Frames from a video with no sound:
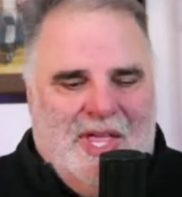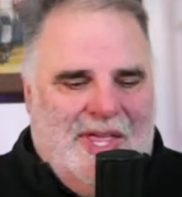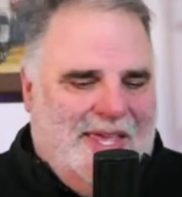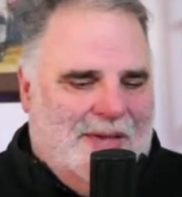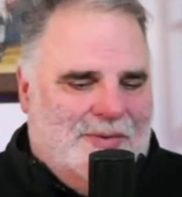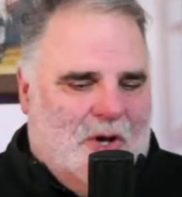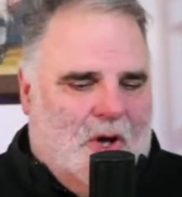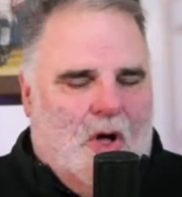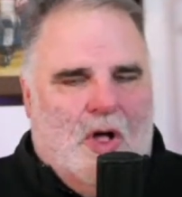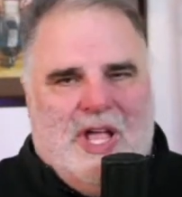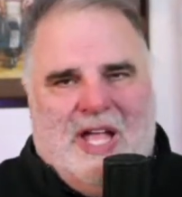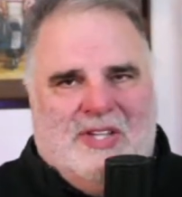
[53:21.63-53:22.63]
He gives you
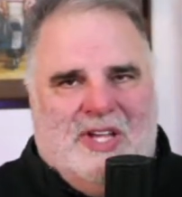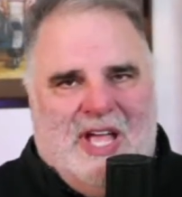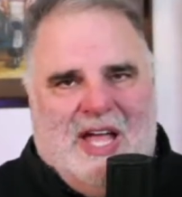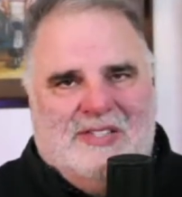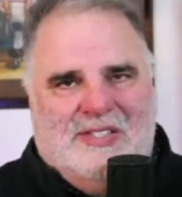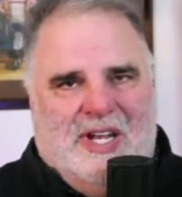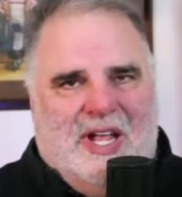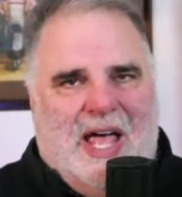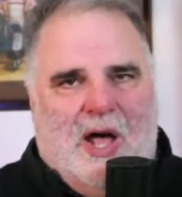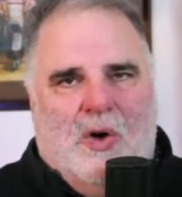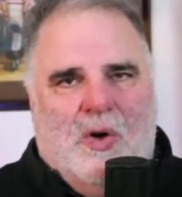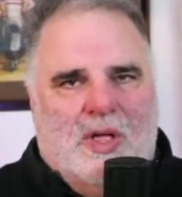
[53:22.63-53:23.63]
all kinds of content on
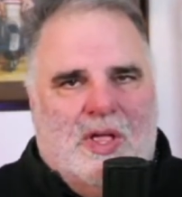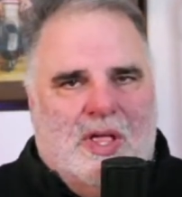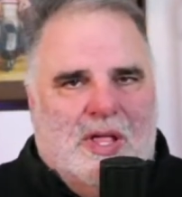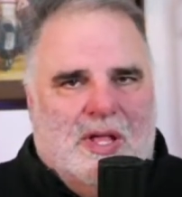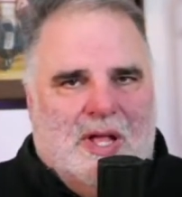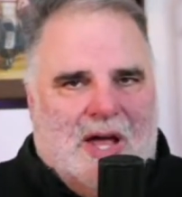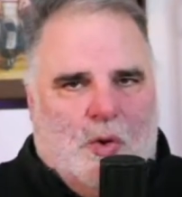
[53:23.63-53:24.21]
how